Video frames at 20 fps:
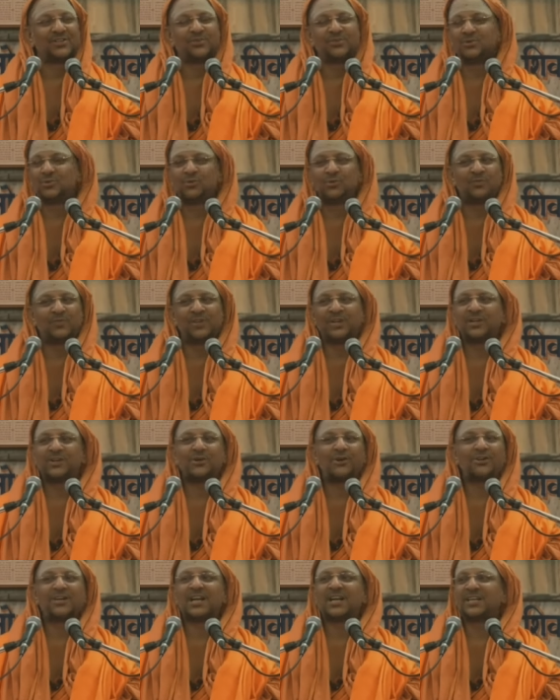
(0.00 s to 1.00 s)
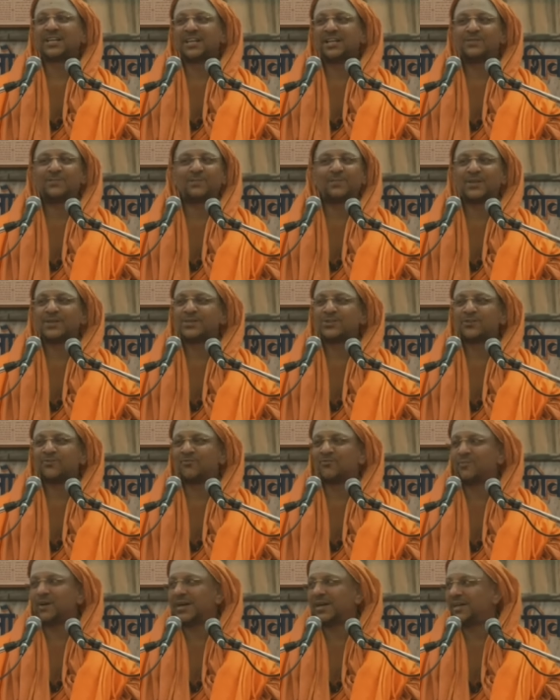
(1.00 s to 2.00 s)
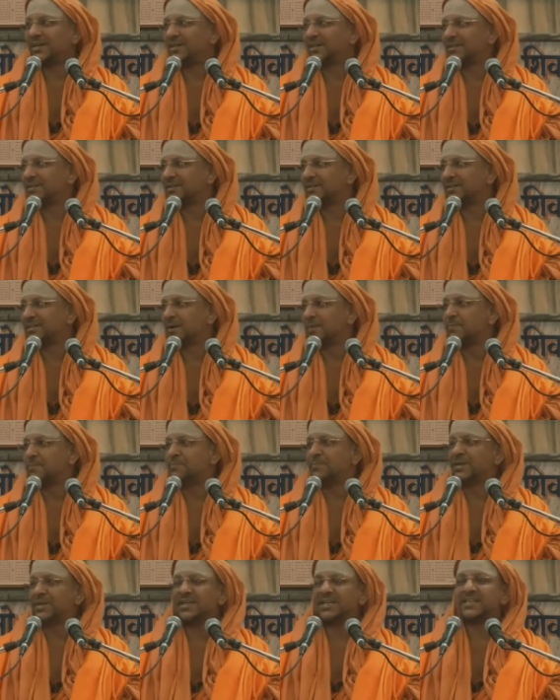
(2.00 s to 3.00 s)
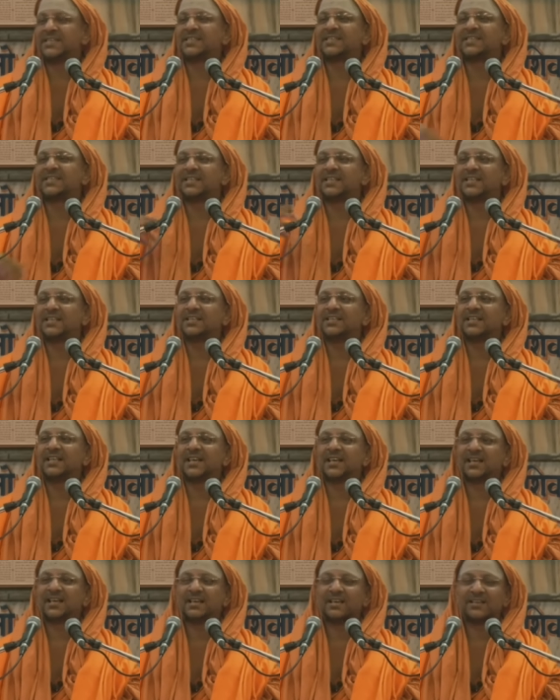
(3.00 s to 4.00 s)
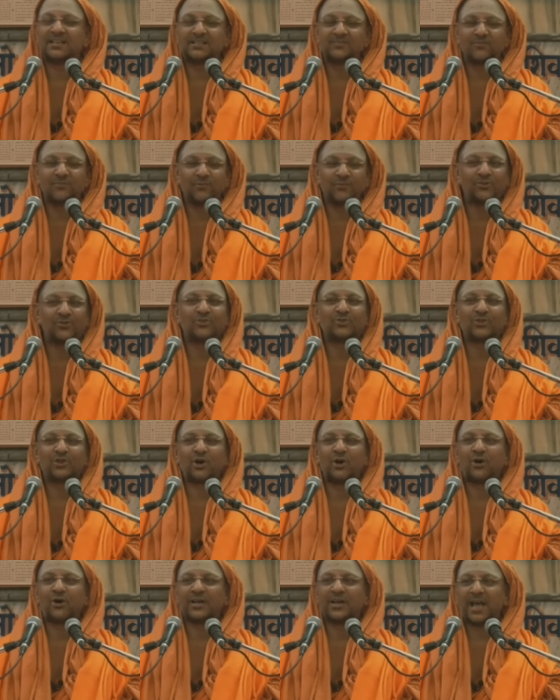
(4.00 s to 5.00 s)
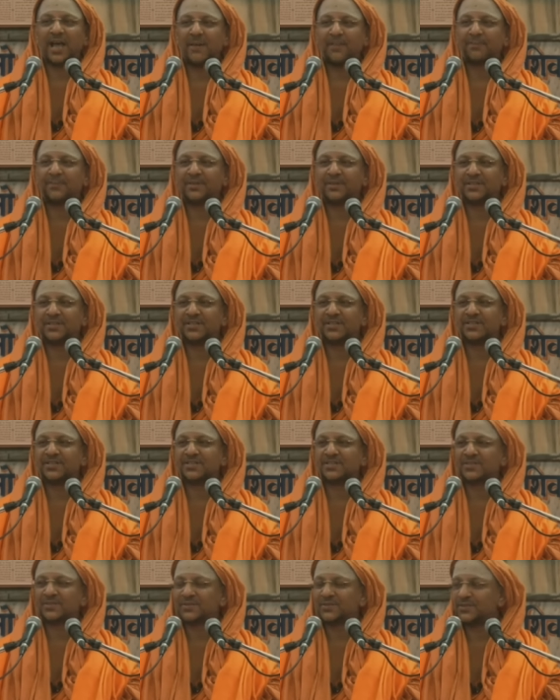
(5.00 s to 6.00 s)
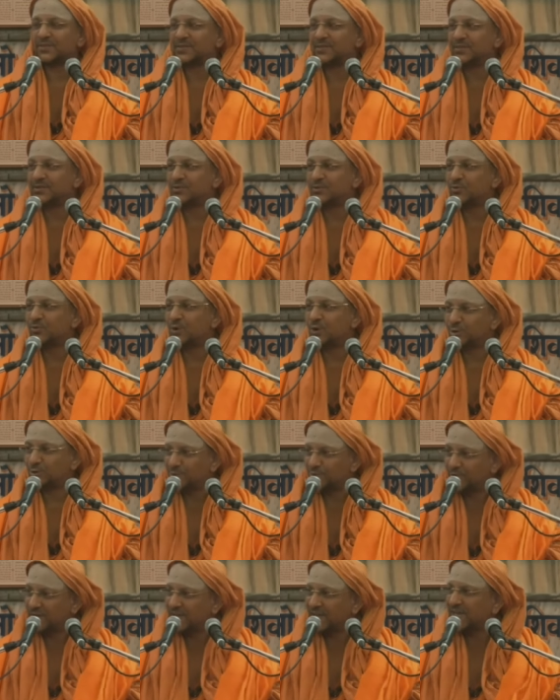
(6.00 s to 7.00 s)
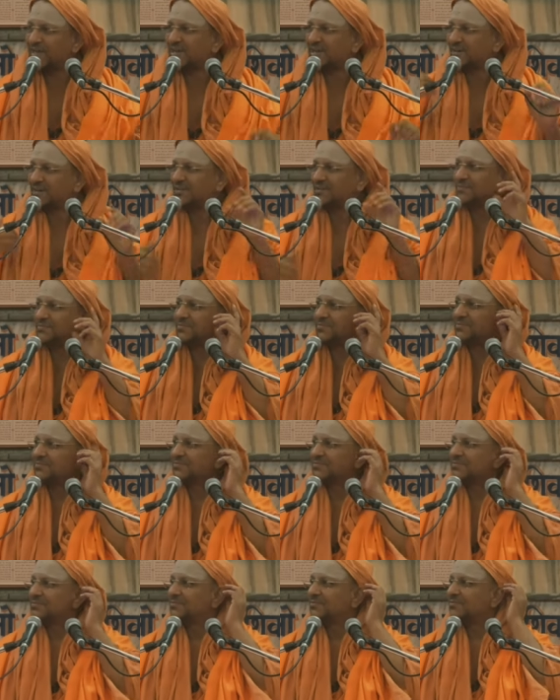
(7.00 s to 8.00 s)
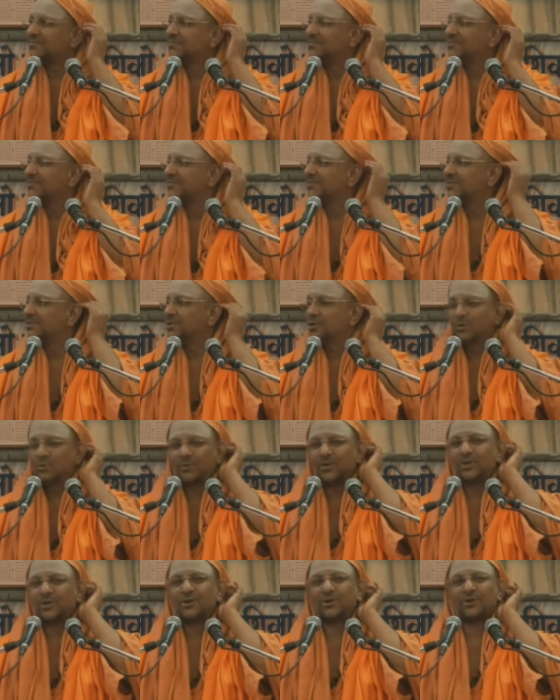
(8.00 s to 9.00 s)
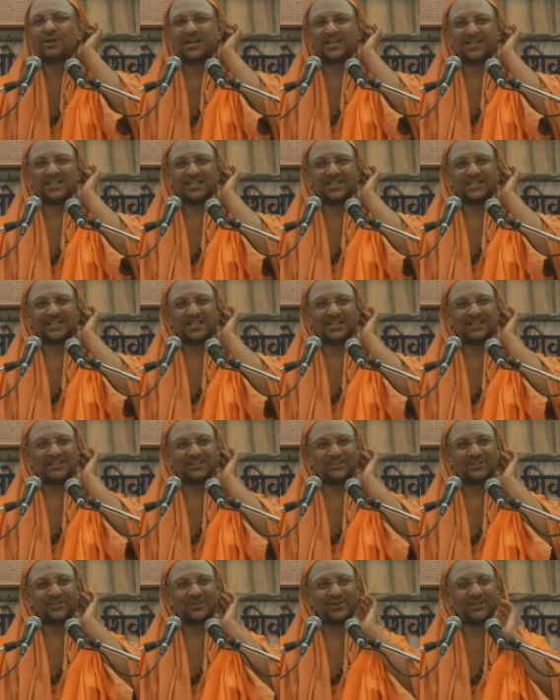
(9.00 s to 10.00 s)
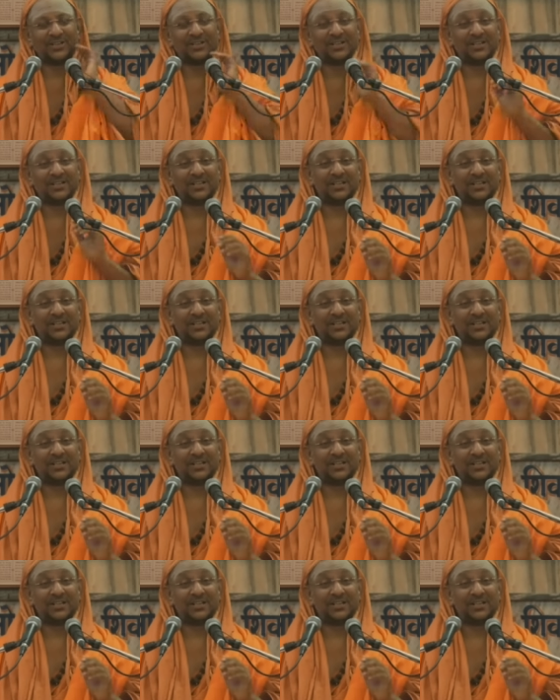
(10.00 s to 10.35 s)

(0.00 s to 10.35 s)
You will not attain peace of mind. Somebody is sitting there in full joy, happiness. You want to kill? you will not attain that joy.